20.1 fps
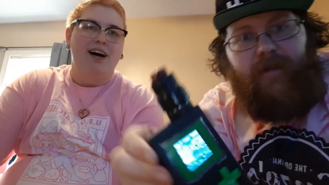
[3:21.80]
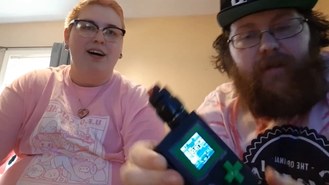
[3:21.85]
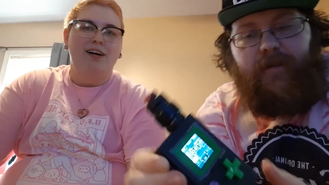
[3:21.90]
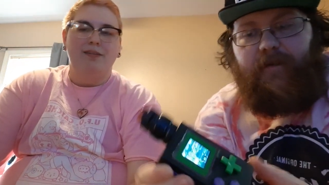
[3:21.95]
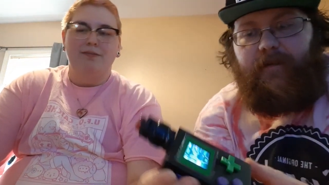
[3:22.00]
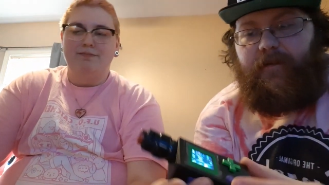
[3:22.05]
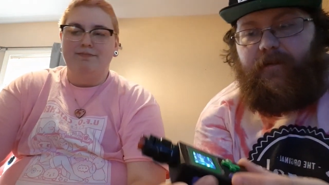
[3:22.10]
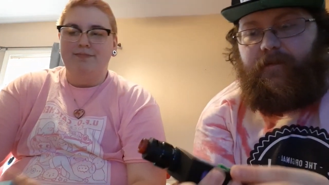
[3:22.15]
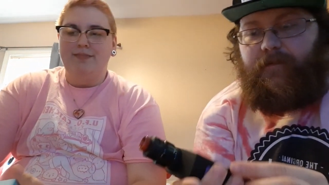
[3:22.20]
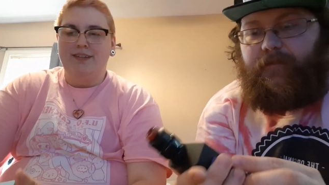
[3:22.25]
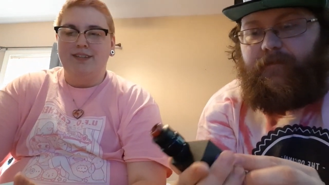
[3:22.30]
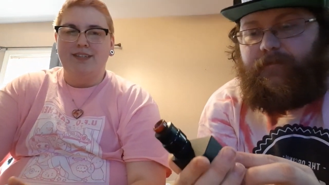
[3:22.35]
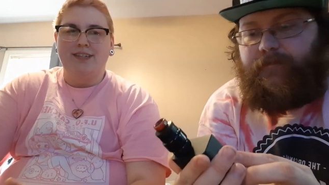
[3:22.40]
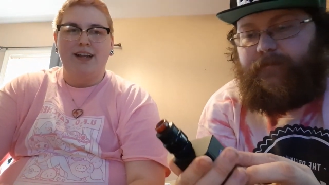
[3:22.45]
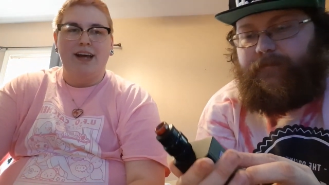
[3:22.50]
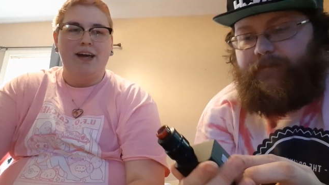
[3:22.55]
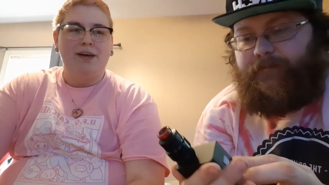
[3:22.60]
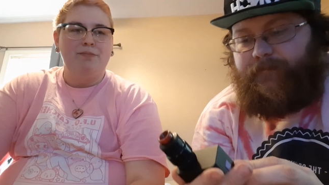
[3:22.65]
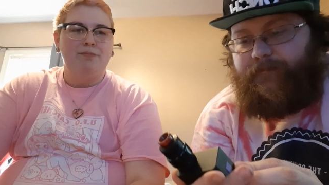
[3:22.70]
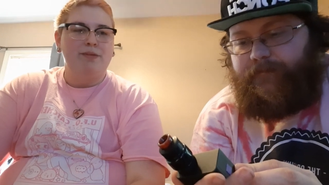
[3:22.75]
Speaker 1: Um, it's an
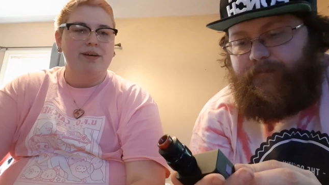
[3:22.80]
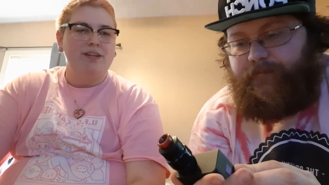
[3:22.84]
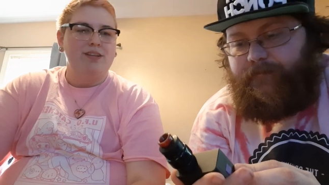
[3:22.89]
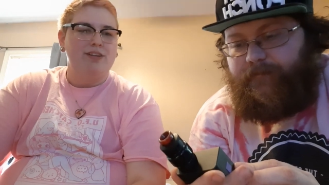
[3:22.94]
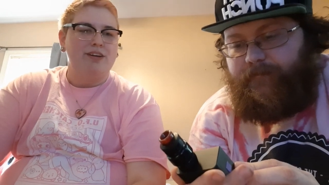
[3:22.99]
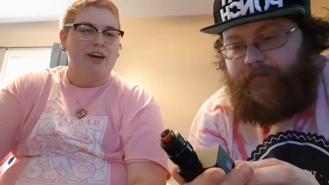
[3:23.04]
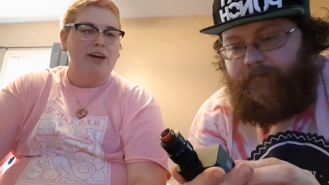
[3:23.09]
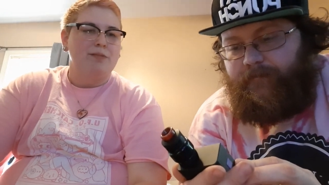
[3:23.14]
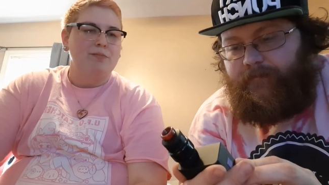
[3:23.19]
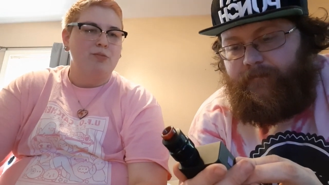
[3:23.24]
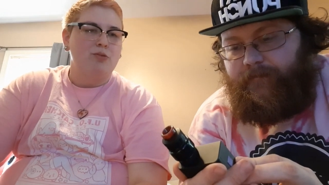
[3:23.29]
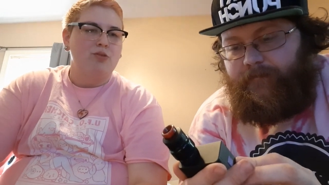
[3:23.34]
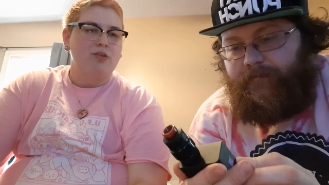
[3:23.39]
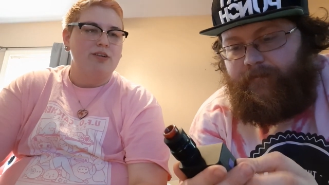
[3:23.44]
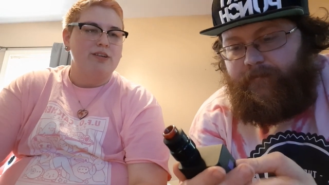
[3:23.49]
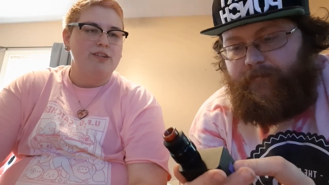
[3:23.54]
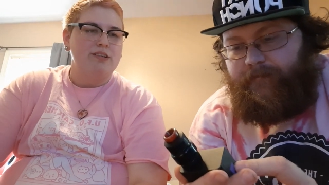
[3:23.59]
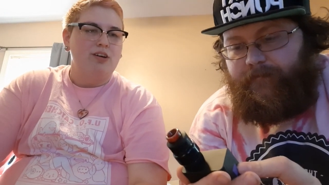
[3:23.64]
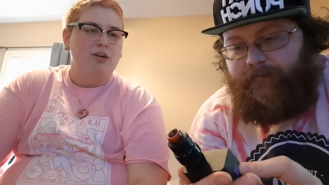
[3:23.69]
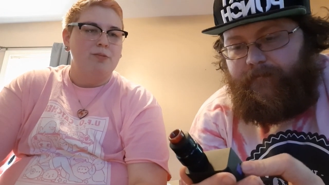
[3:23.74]
8-bit looking
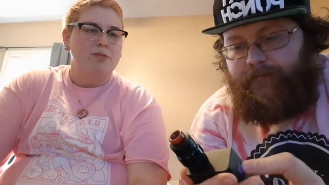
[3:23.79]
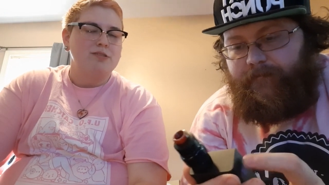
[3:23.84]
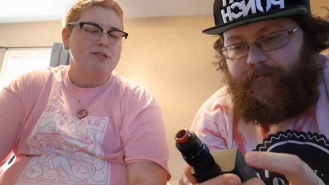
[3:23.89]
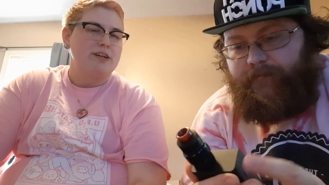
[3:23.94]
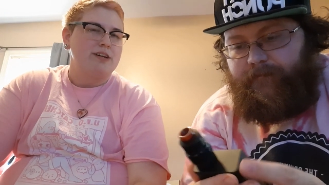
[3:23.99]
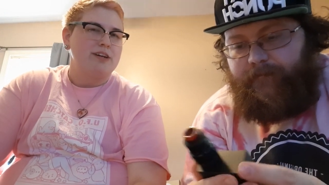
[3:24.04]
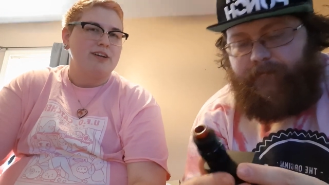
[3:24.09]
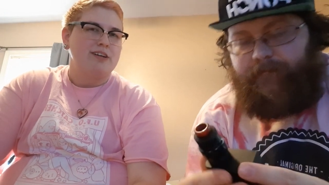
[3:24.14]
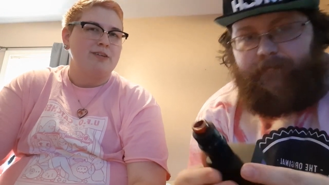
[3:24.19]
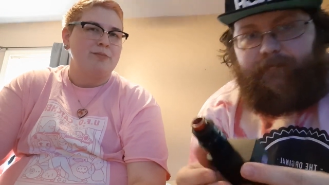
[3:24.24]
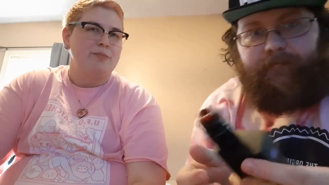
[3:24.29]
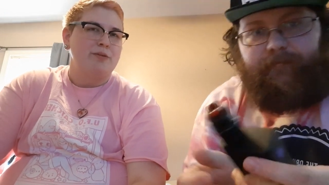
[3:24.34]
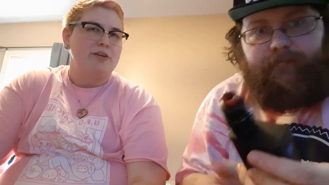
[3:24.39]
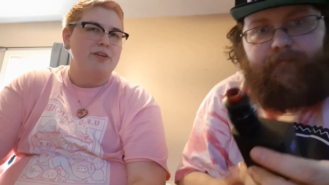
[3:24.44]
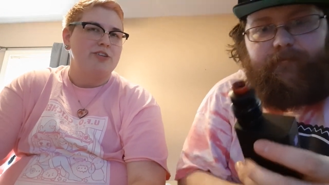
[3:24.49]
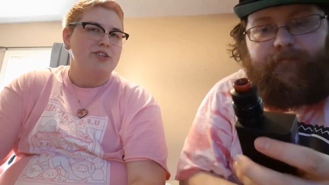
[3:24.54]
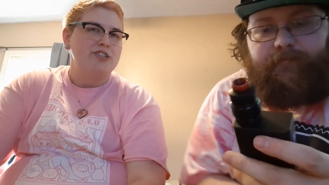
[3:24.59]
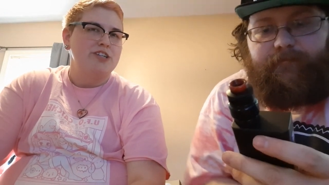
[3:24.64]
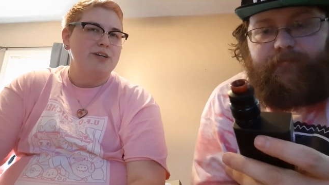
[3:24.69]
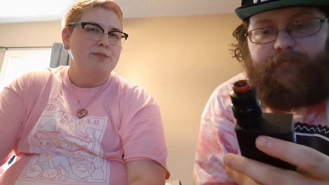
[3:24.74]
board, almost like a computer
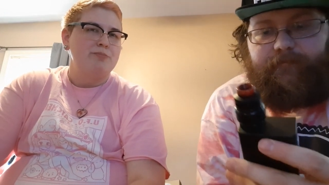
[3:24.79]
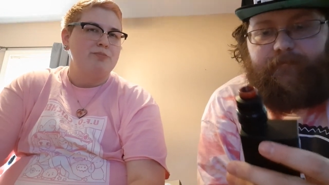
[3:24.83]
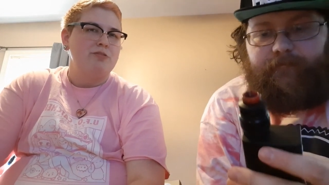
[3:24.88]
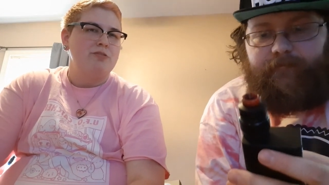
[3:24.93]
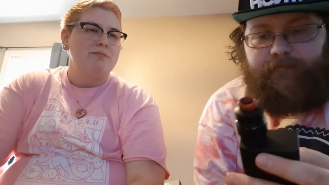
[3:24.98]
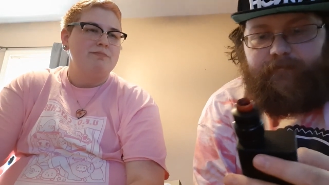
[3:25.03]
chip.